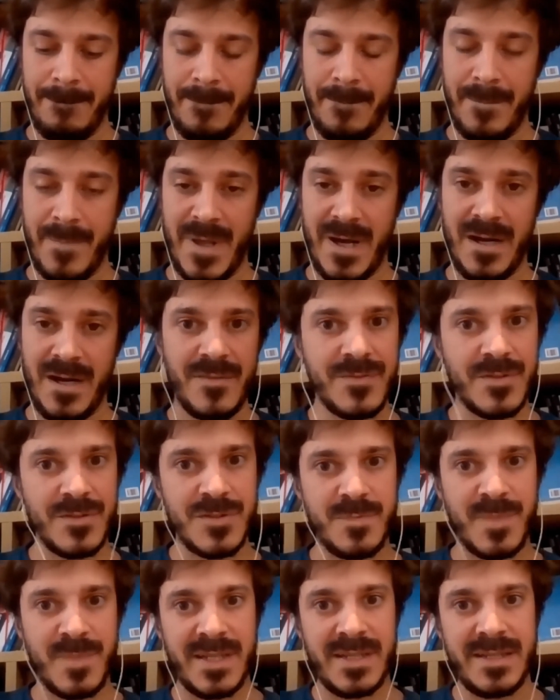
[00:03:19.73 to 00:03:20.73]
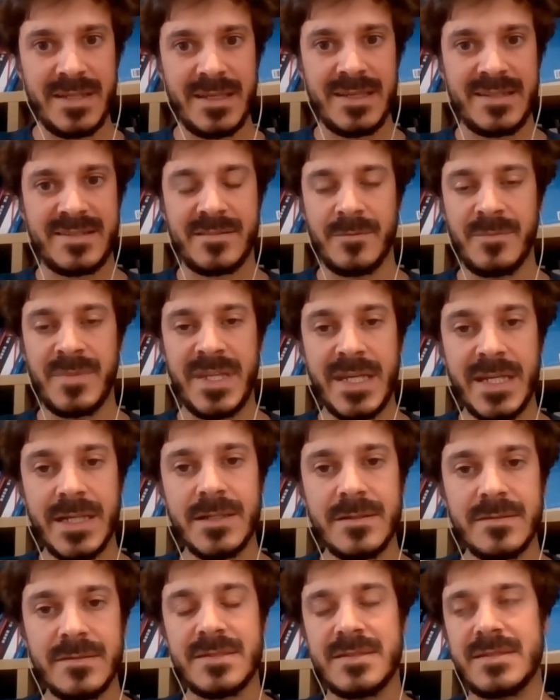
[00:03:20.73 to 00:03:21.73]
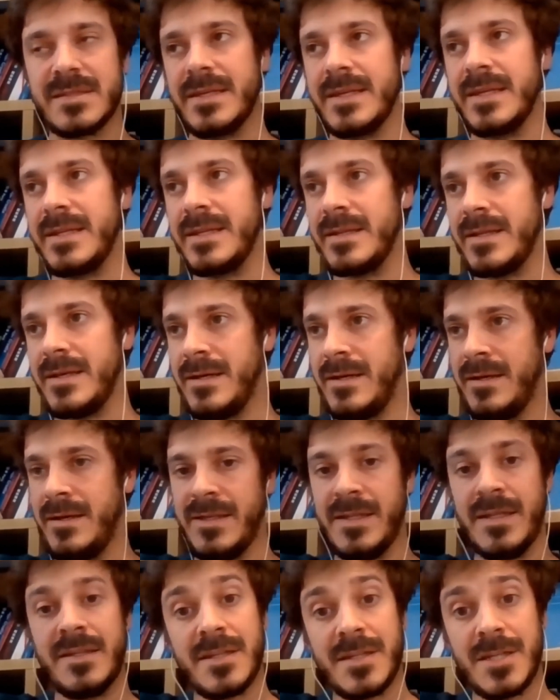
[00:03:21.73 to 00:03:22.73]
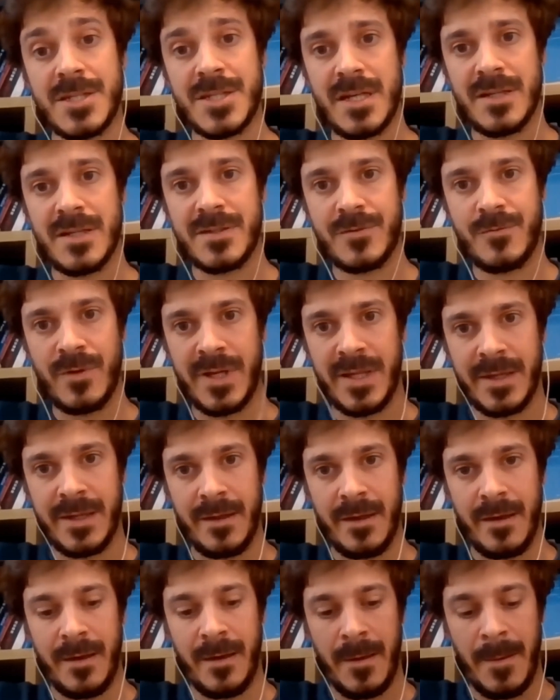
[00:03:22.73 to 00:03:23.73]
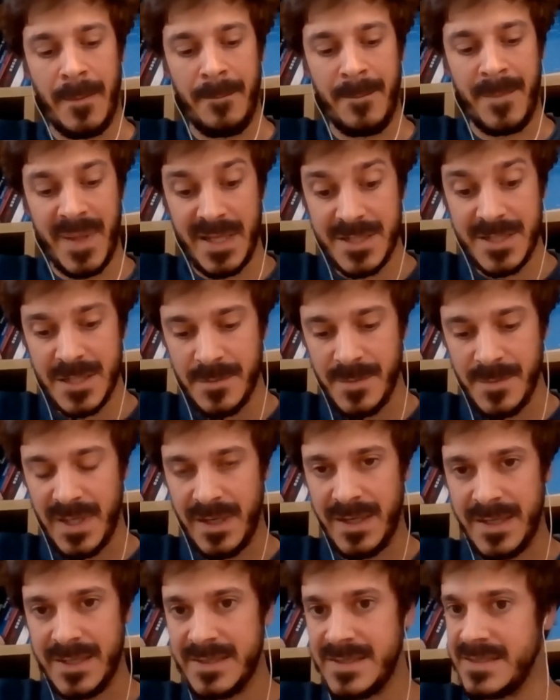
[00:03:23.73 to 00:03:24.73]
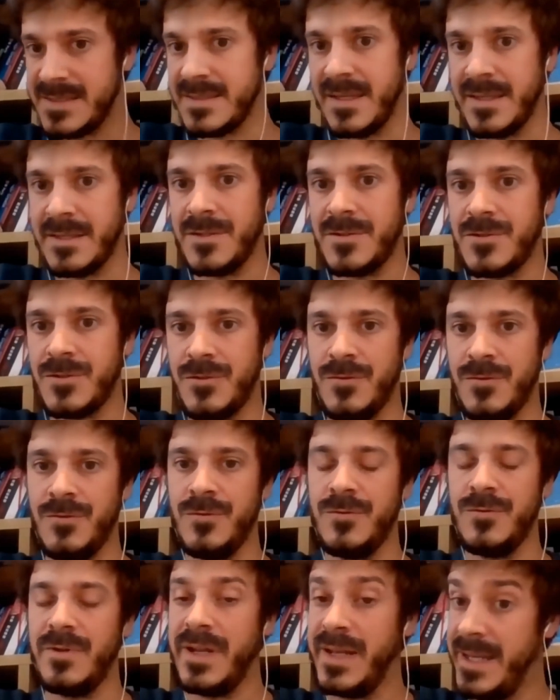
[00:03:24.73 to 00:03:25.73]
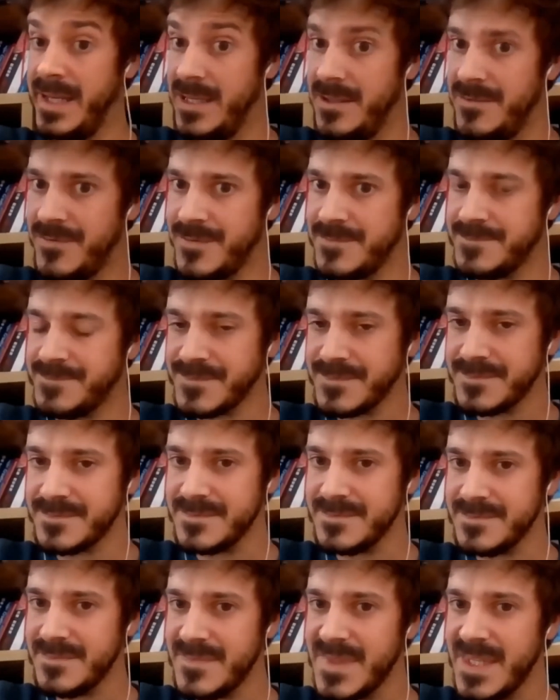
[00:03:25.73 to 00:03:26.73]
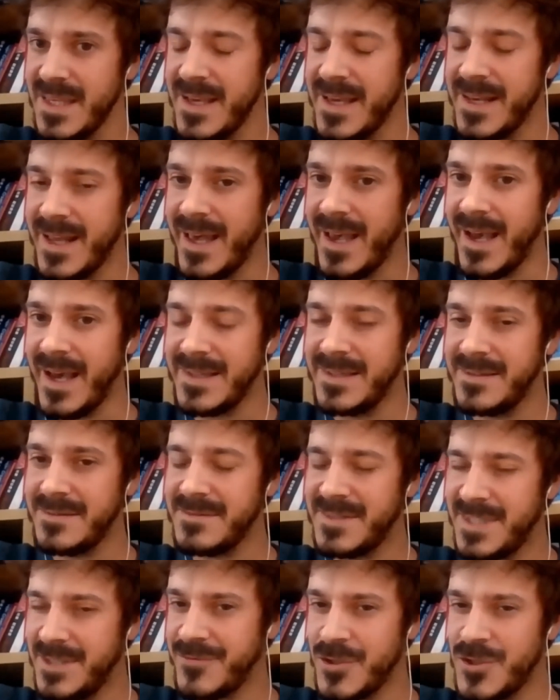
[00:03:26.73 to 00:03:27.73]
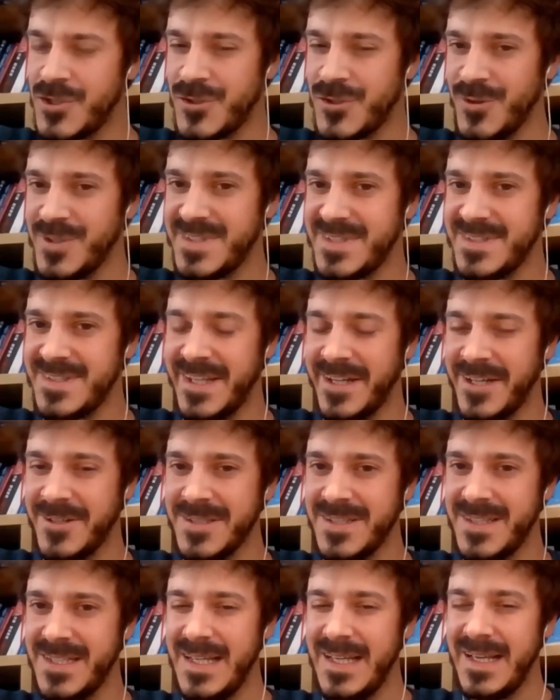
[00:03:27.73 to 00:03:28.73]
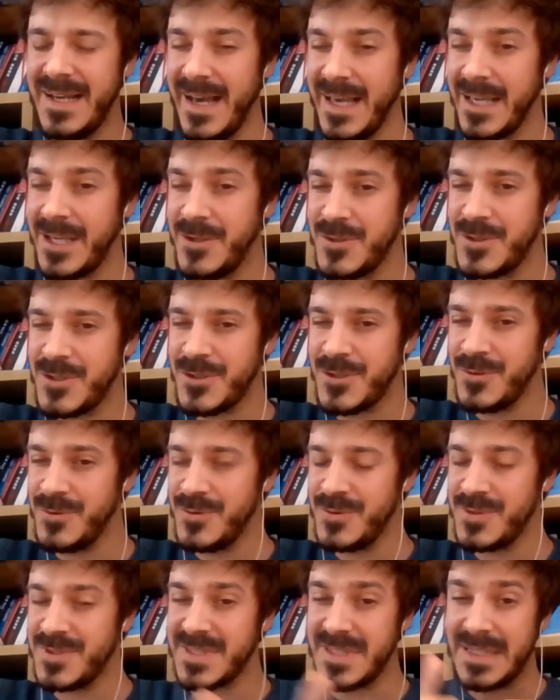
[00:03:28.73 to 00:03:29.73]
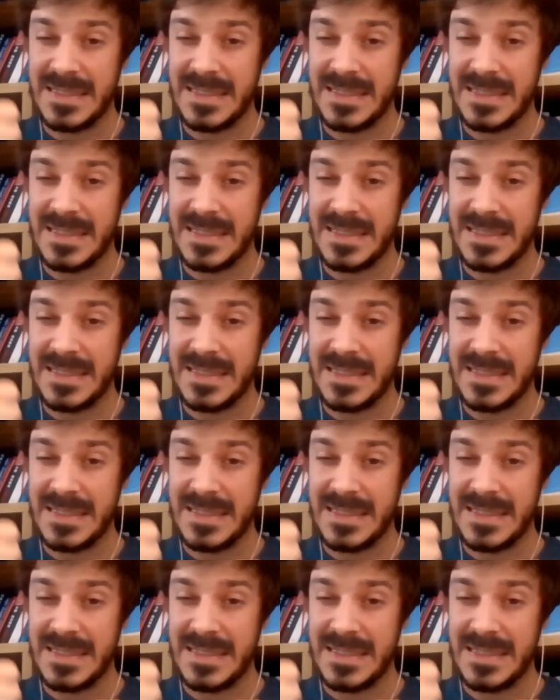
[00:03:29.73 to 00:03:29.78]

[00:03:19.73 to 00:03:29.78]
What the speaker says: after spending some years in an international school in Belgium, I decided to leave, and I had different choices there. I could choose